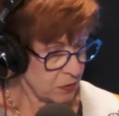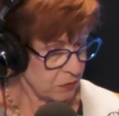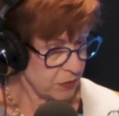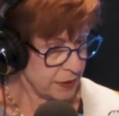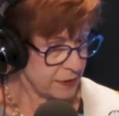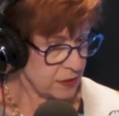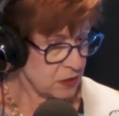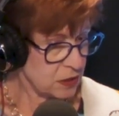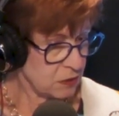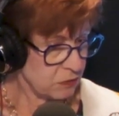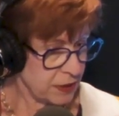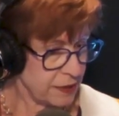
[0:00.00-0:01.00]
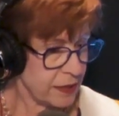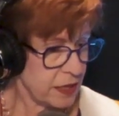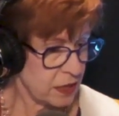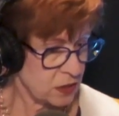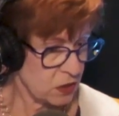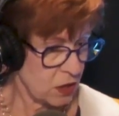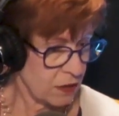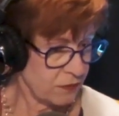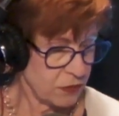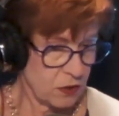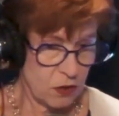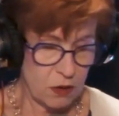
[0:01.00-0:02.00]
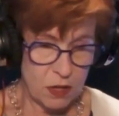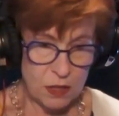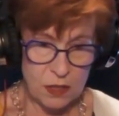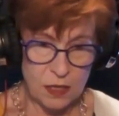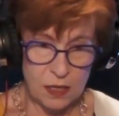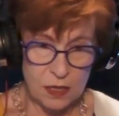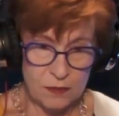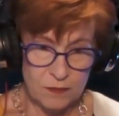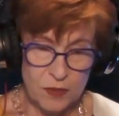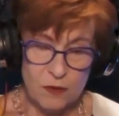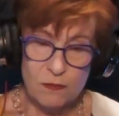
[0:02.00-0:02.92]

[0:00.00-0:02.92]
which is which kicks off the holiday right.